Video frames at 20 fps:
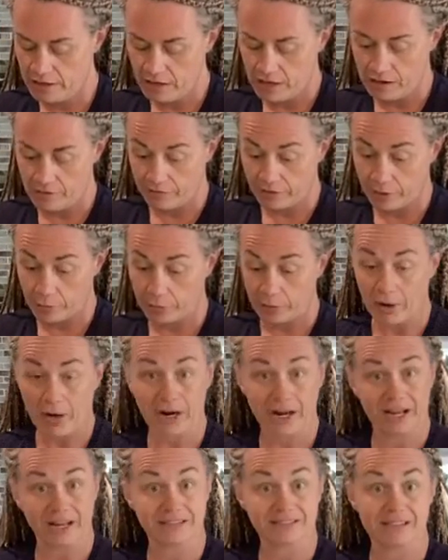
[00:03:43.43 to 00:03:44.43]
of our
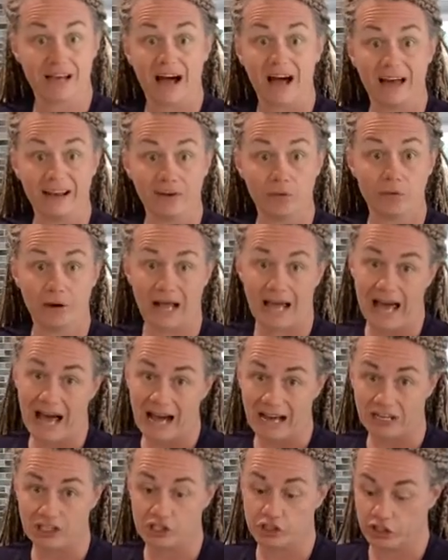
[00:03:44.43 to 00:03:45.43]
products, I don't
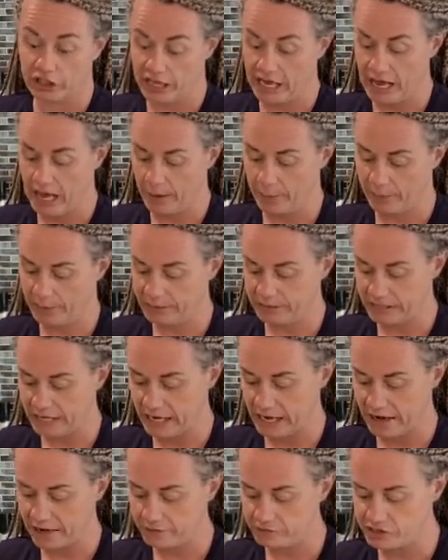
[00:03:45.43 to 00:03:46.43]
actually happen to
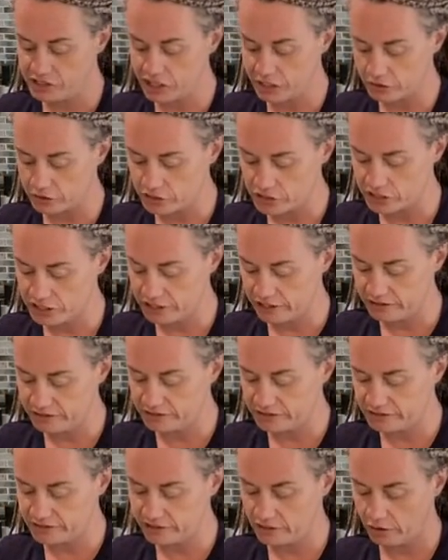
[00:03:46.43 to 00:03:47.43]
have cheddar
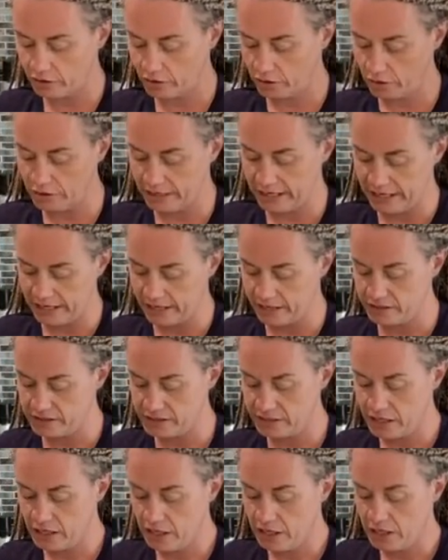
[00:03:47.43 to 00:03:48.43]
cheese on hand,
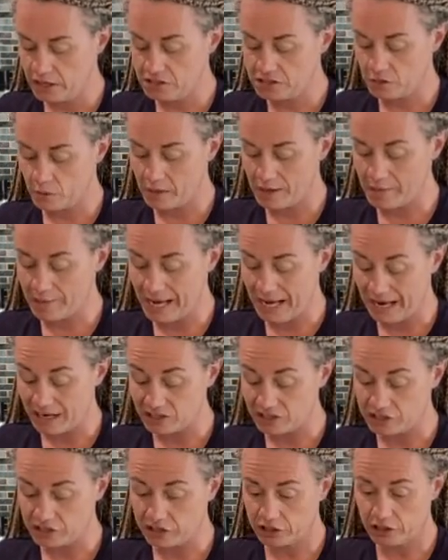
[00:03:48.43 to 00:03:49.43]
so I'm
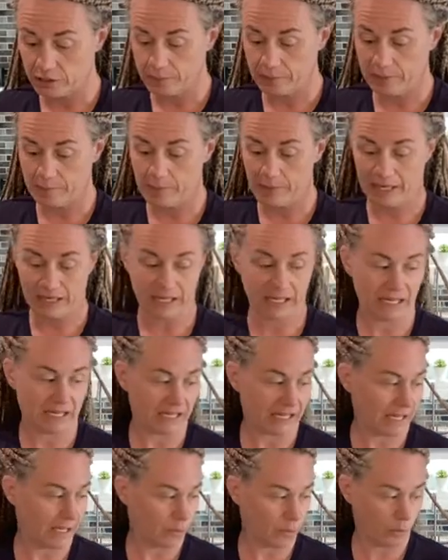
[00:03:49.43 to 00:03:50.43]
actually going to be
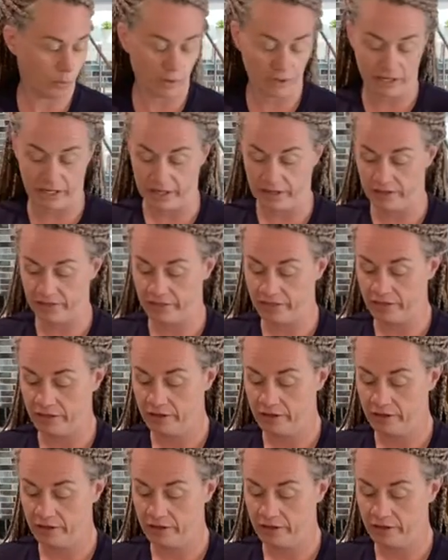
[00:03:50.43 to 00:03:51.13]
making it with